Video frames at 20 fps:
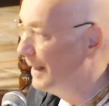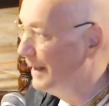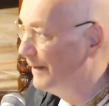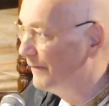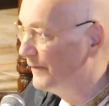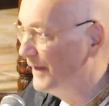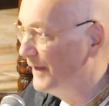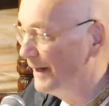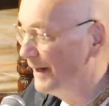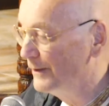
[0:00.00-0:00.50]

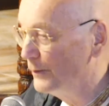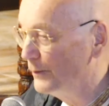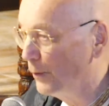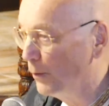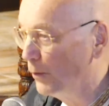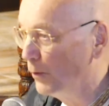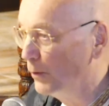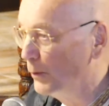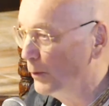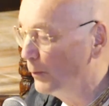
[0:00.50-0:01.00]
Then
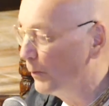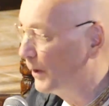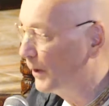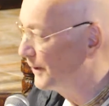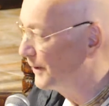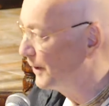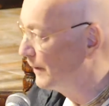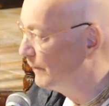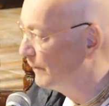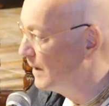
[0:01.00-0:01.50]
all the
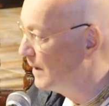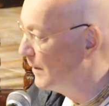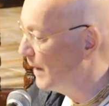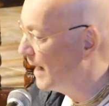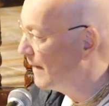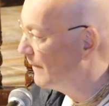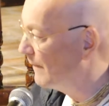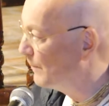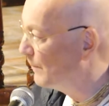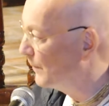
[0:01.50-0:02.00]
water will
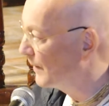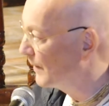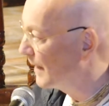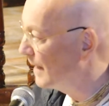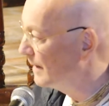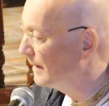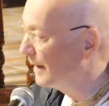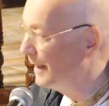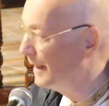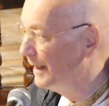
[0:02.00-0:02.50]
evaporate,
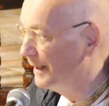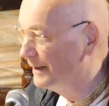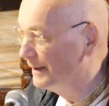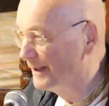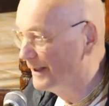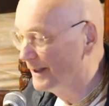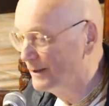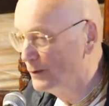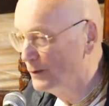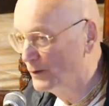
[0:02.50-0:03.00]

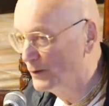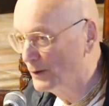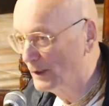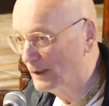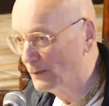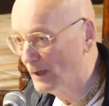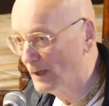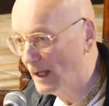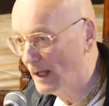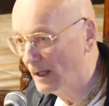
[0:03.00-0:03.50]
then you can
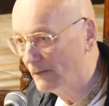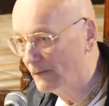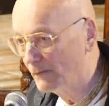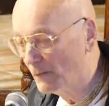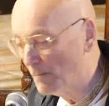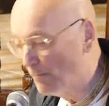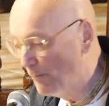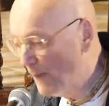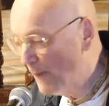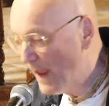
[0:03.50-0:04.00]
have a
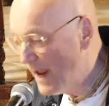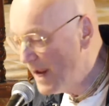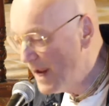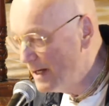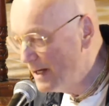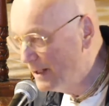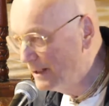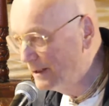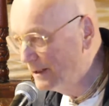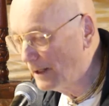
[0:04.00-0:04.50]

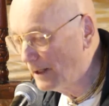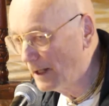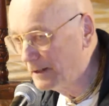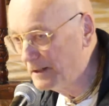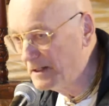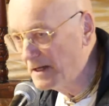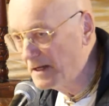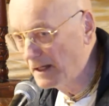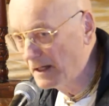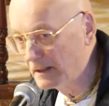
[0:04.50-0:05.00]
paste at
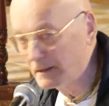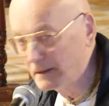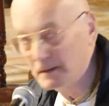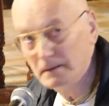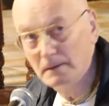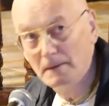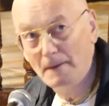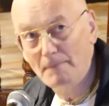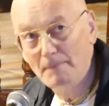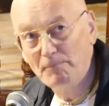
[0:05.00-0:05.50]
the end,
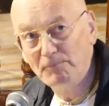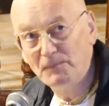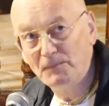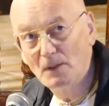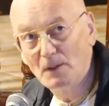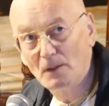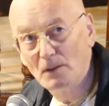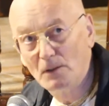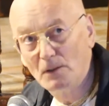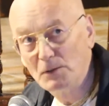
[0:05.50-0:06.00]

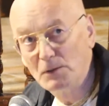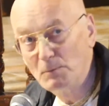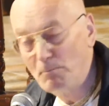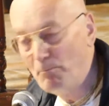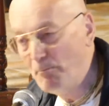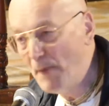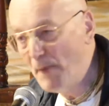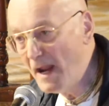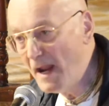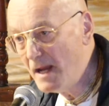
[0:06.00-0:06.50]
a
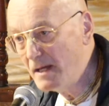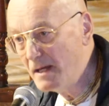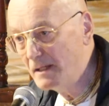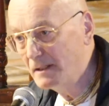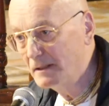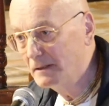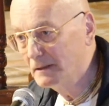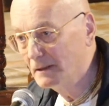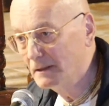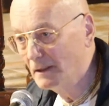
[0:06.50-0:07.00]

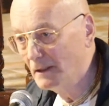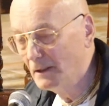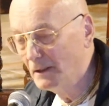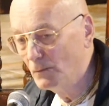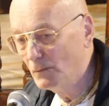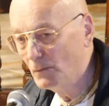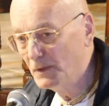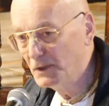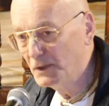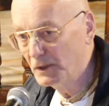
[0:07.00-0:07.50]
paste
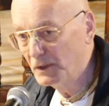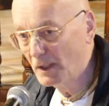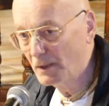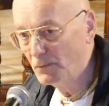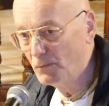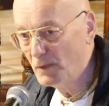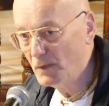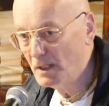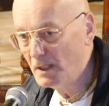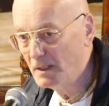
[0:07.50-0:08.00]
which can
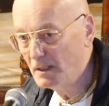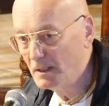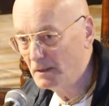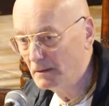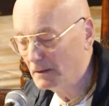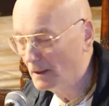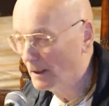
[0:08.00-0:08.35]
really